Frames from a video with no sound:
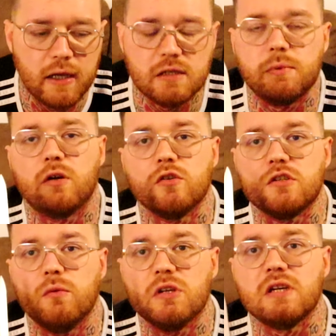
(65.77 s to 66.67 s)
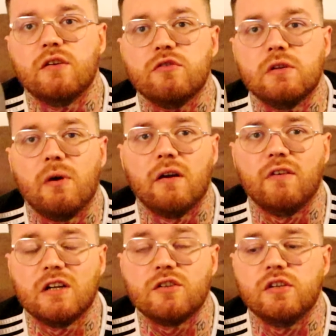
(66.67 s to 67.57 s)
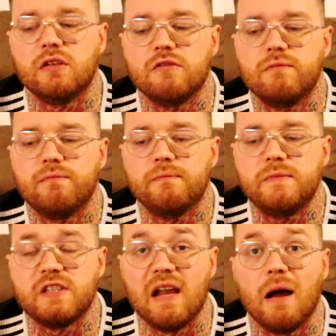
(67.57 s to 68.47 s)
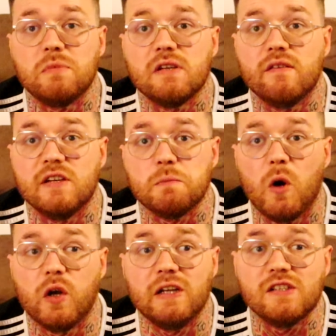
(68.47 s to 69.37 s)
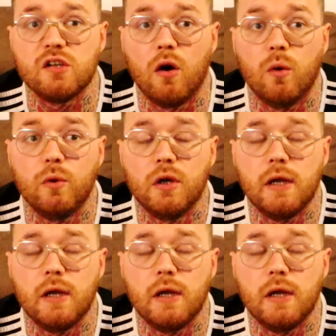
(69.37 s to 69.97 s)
it's because the ones that I usually wear have actually snapped this morning, so